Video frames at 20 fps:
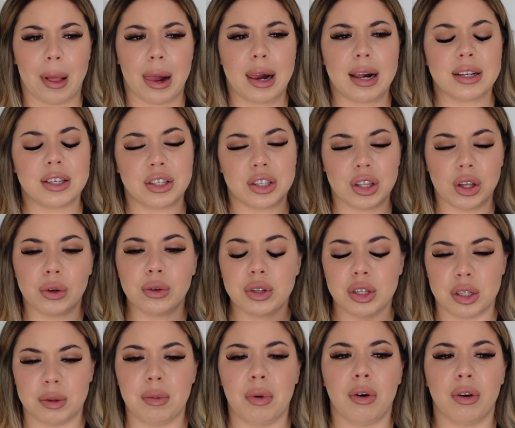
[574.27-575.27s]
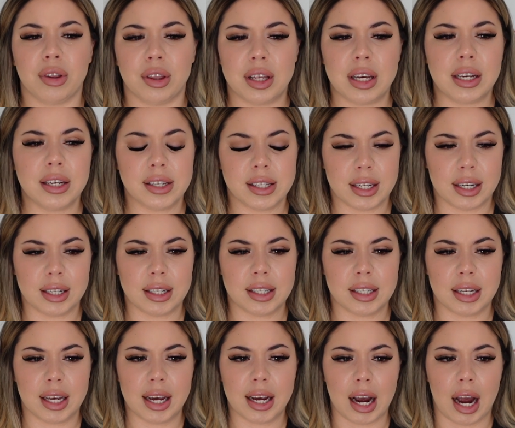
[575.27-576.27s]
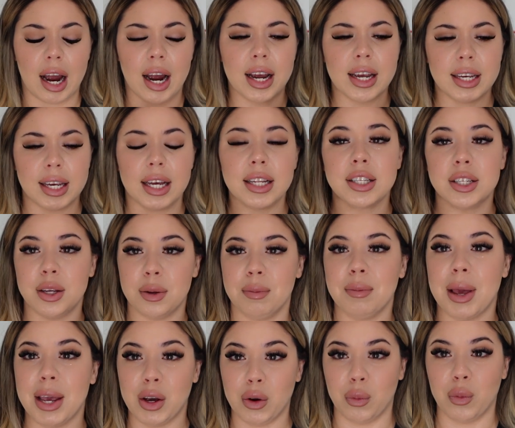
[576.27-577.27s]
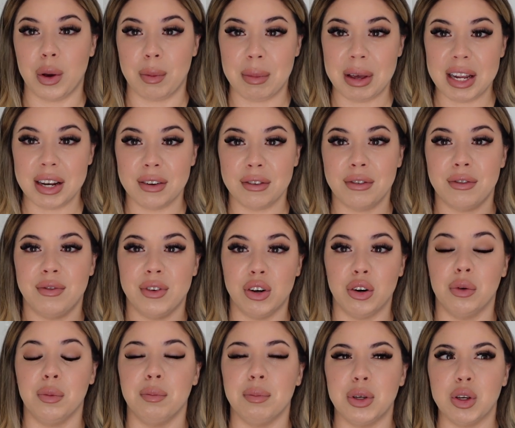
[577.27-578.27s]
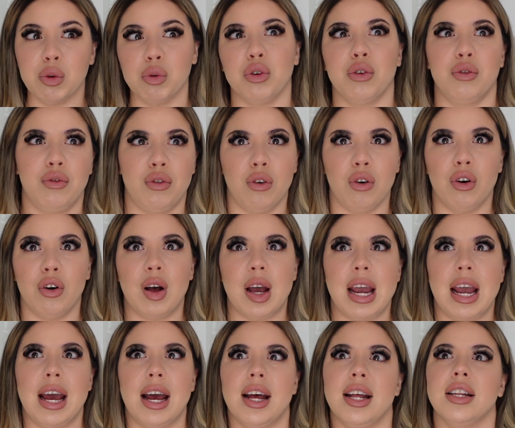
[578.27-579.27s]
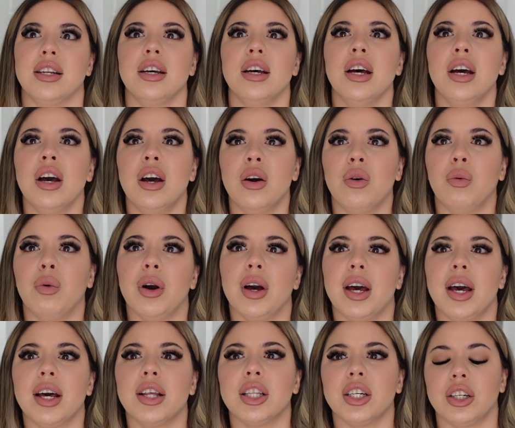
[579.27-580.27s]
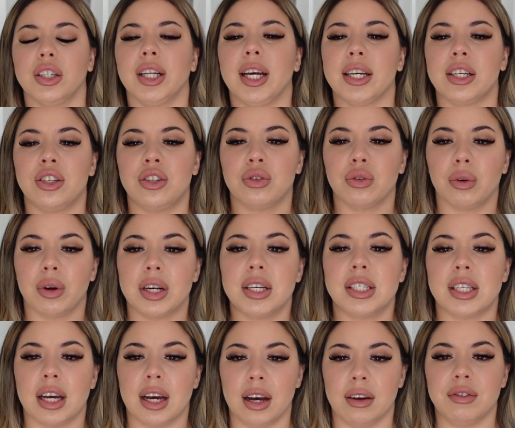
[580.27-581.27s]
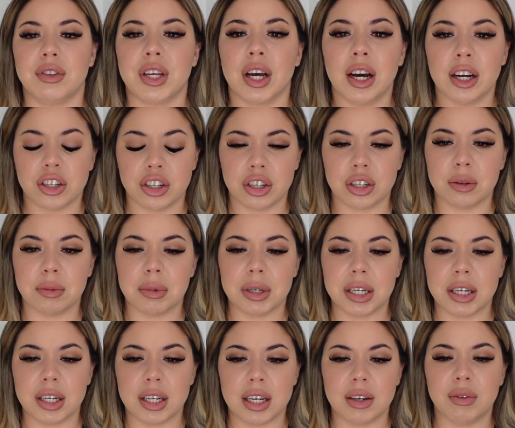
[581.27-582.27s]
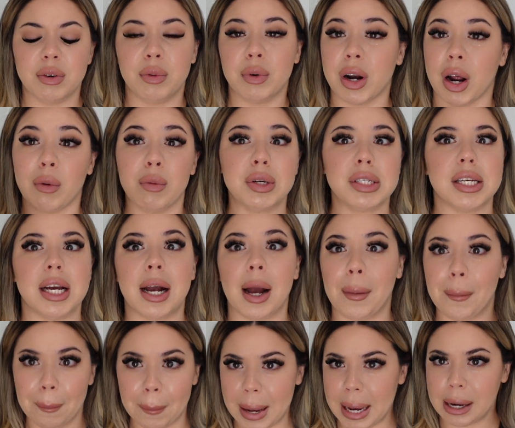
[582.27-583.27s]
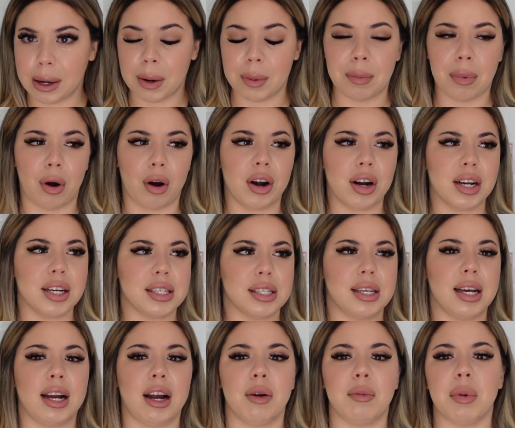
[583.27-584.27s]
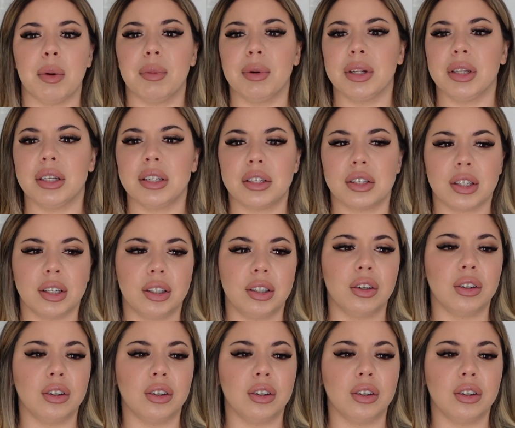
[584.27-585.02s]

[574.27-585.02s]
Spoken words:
it's those small things that it's like, I get to make women feel beautiful. And what other like stories that have touched me, even when I was like a makeup artist, like I remember this